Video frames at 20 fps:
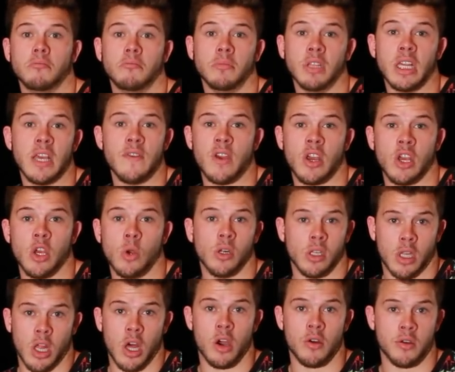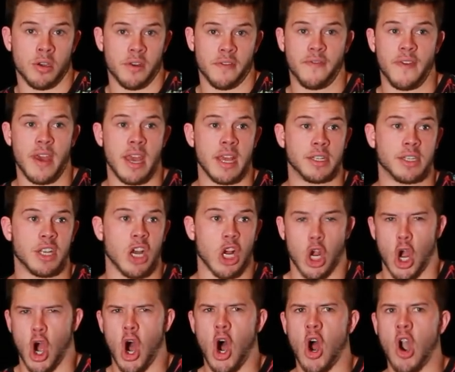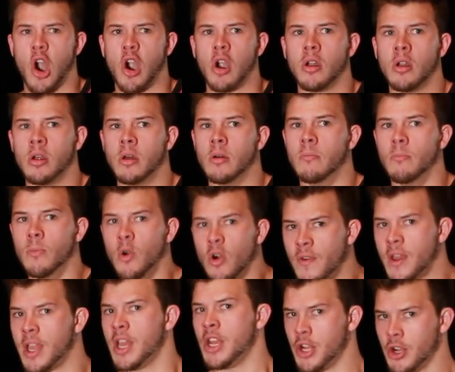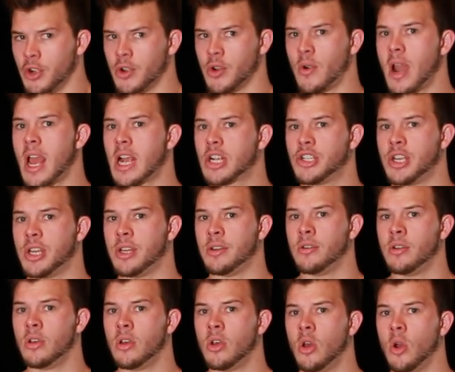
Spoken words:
leaving you alone to face a car moving in your direction